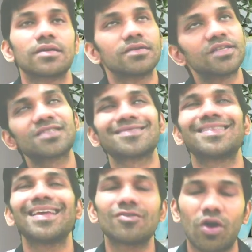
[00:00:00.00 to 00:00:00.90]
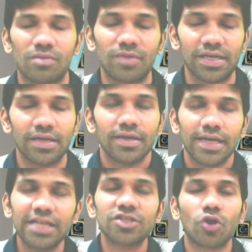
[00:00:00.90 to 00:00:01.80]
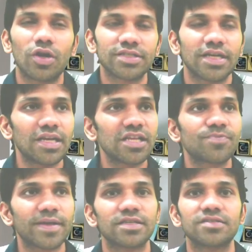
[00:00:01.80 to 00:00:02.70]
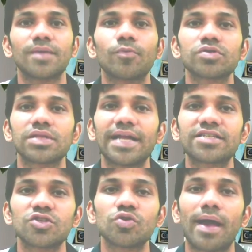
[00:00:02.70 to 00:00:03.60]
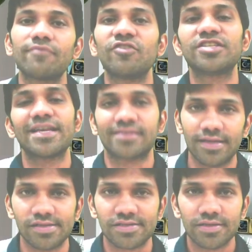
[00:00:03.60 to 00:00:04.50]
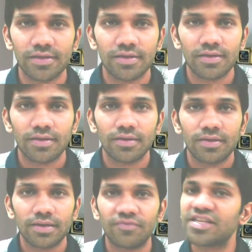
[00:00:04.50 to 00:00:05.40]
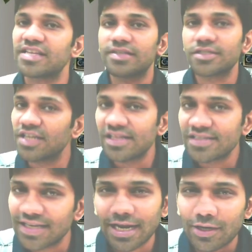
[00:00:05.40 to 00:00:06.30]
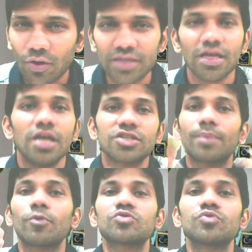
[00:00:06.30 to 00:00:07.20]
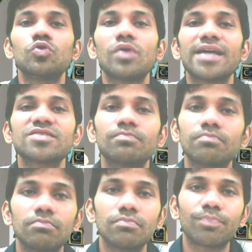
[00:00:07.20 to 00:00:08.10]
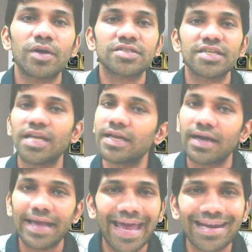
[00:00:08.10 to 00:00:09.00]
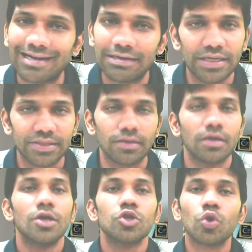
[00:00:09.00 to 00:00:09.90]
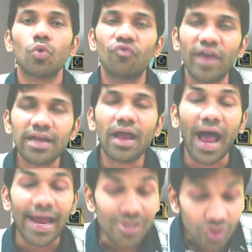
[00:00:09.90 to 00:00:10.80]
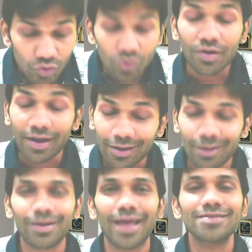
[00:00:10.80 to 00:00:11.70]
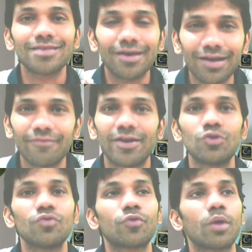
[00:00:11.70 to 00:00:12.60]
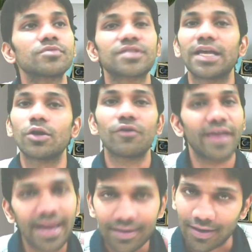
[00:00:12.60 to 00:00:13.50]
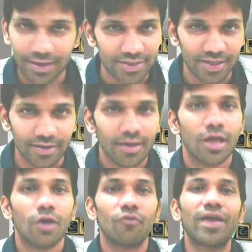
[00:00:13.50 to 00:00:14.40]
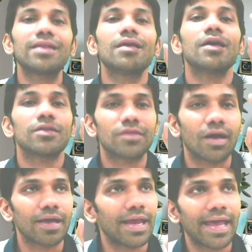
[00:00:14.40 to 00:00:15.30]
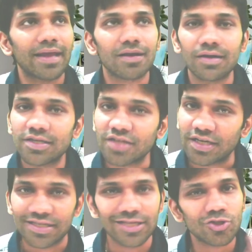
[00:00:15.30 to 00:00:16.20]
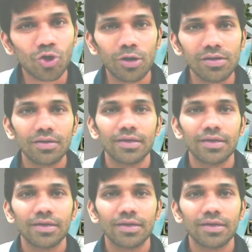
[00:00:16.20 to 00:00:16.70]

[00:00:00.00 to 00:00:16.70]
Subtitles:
Just think normally. Installation and inspection. Suppose, let's assume I am Vijay Sales. Vijay Sales deals in electronics. Suppose you guys purchase an air condition. So when I should recognize revenue from sale of air condition? When the air condition is installed,